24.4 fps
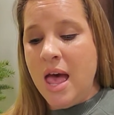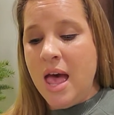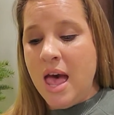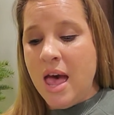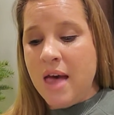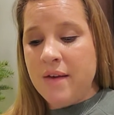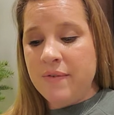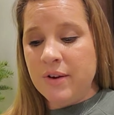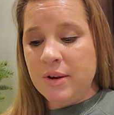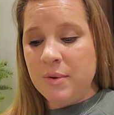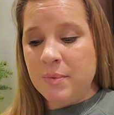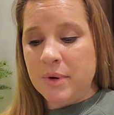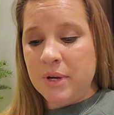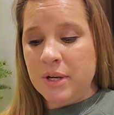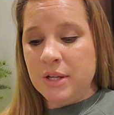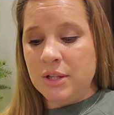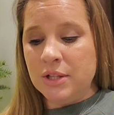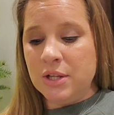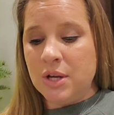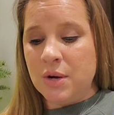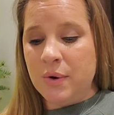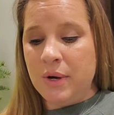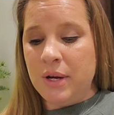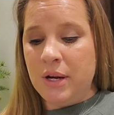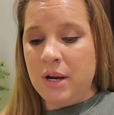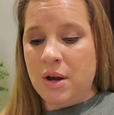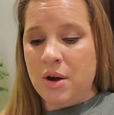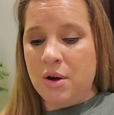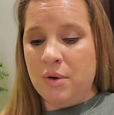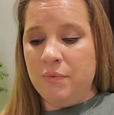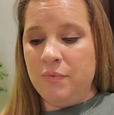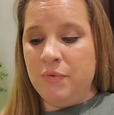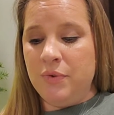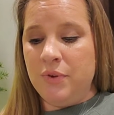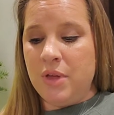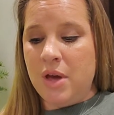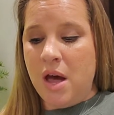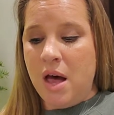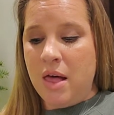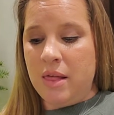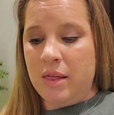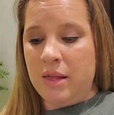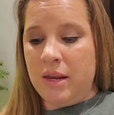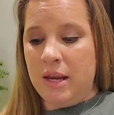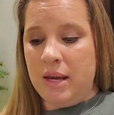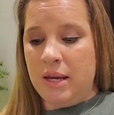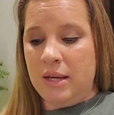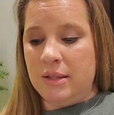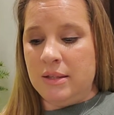Everyone is going home for the
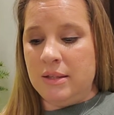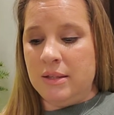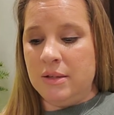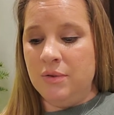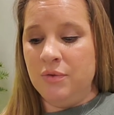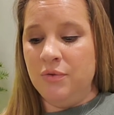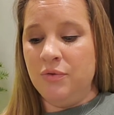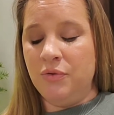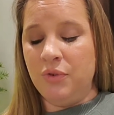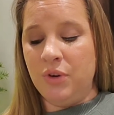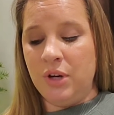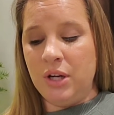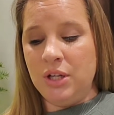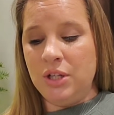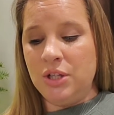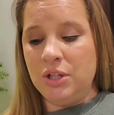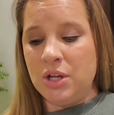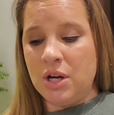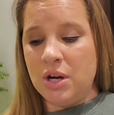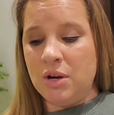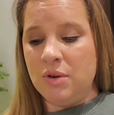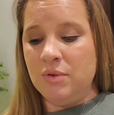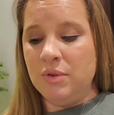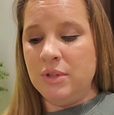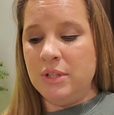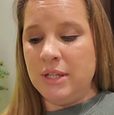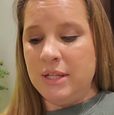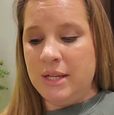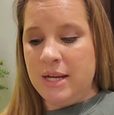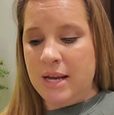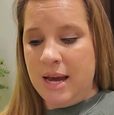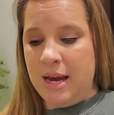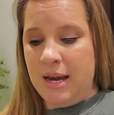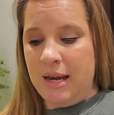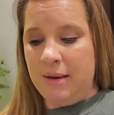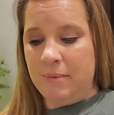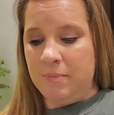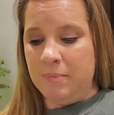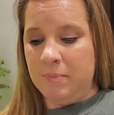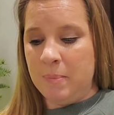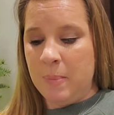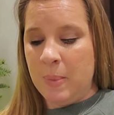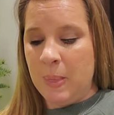holidays. Free show tonight.